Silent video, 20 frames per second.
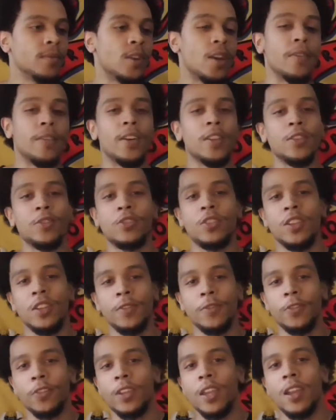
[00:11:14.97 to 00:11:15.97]
You have other
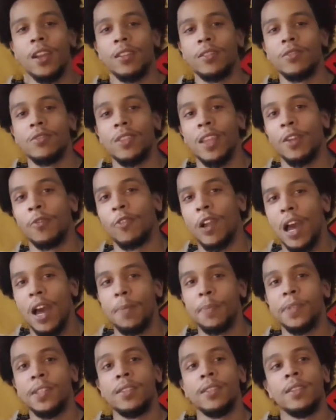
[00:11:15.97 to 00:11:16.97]
cheerful characters like
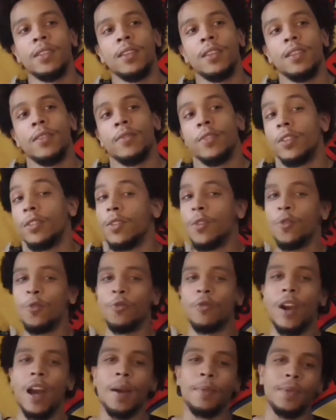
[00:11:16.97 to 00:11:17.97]
Rops. If you don't know
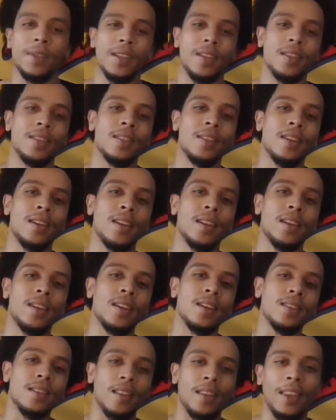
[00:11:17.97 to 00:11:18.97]
who Rops is,
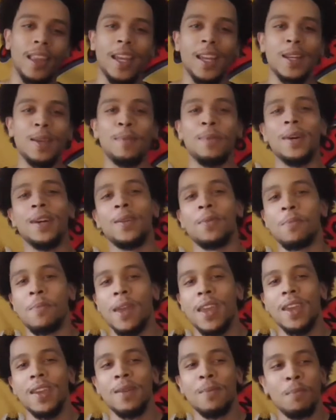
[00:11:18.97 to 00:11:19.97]
he's a ladybug
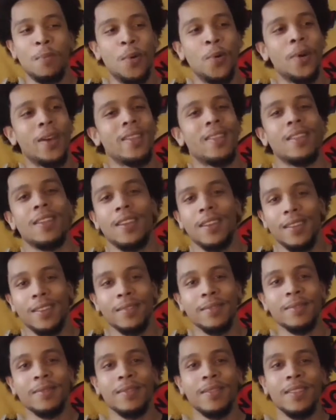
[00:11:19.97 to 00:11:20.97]
man-boy
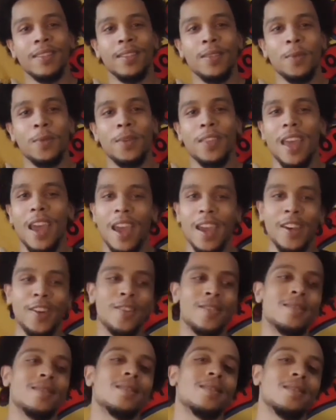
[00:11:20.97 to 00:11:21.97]
thing with
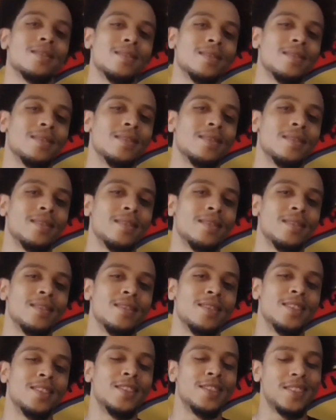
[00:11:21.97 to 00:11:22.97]
anchors.
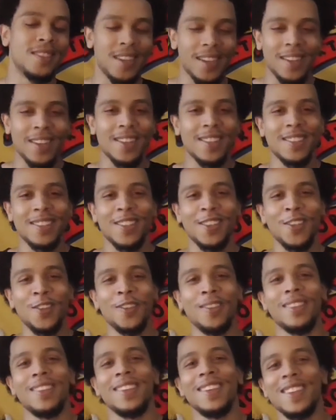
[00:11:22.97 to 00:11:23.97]
Sickest
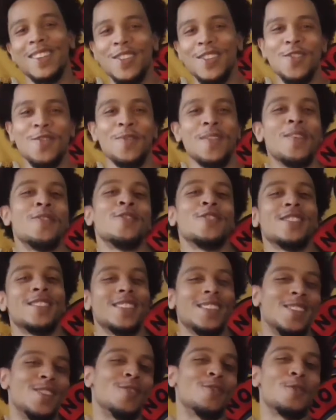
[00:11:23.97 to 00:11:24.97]
little thing you've ever
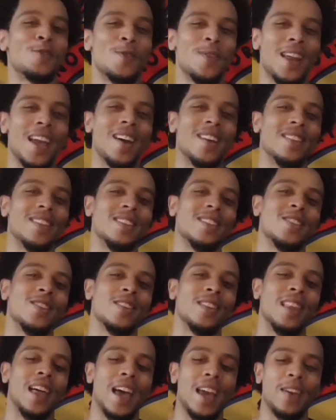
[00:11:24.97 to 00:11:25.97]
seen throw down in your
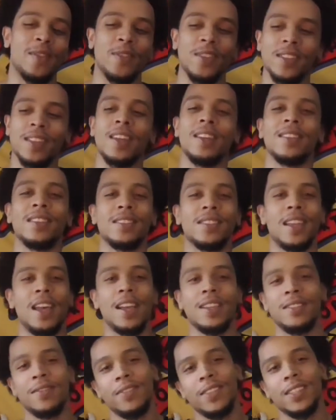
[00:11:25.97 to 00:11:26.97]
life. He's like the
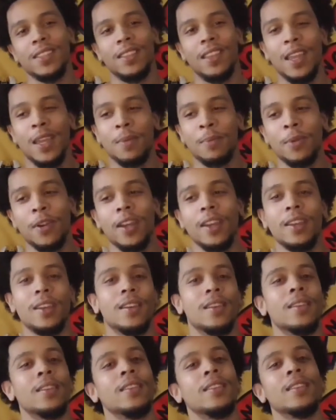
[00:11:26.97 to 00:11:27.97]
size of this lamp right
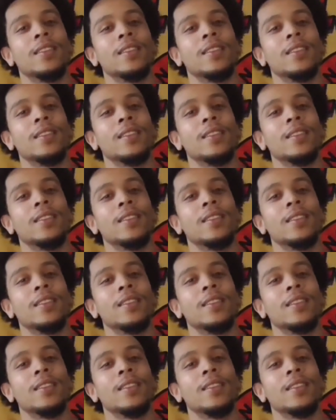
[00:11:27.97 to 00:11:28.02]
here.